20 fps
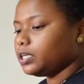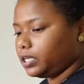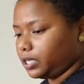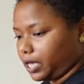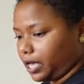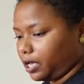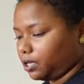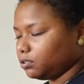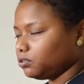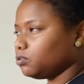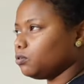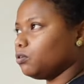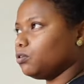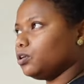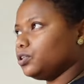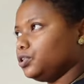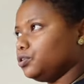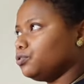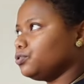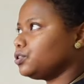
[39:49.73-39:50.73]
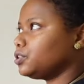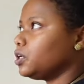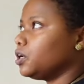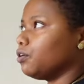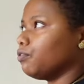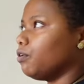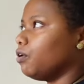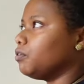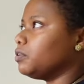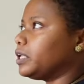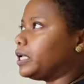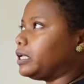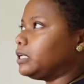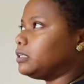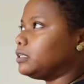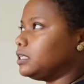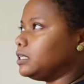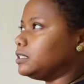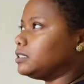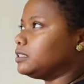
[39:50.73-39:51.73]
Yeah, so usually around,
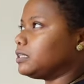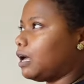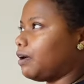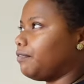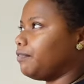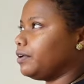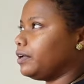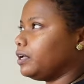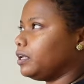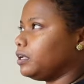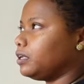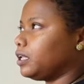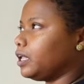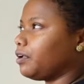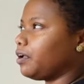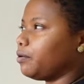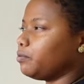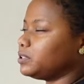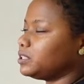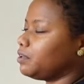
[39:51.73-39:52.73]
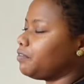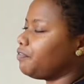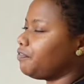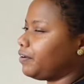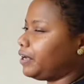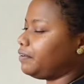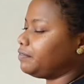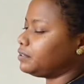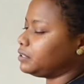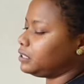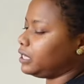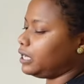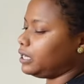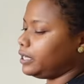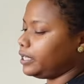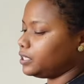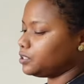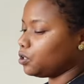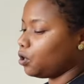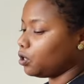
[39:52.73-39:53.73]
like, the 7, like, I would say 5 to 10
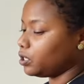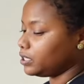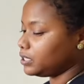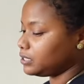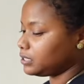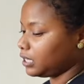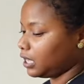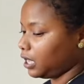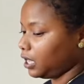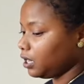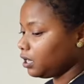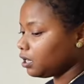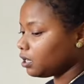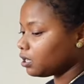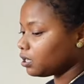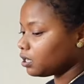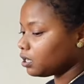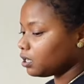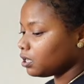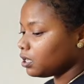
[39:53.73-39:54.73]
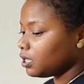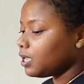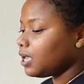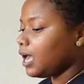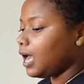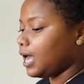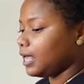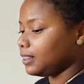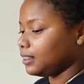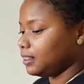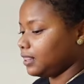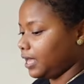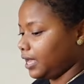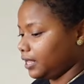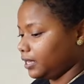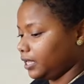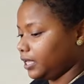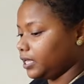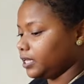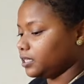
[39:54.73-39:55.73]
days on the skin, and
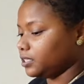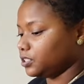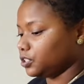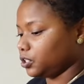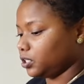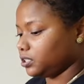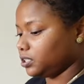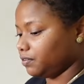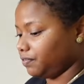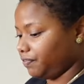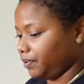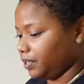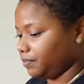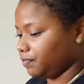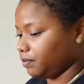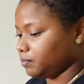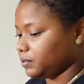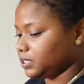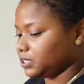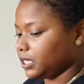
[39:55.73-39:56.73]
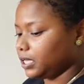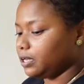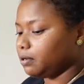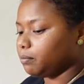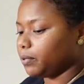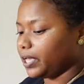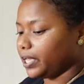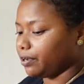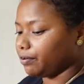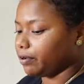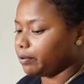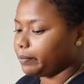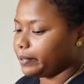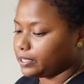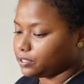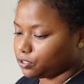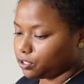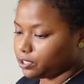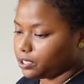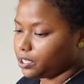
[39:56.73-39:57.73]
then it starts to fade from the skin, but it
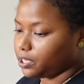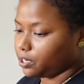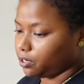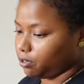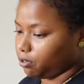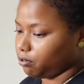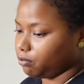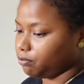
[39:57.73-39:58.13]
remains on the hair.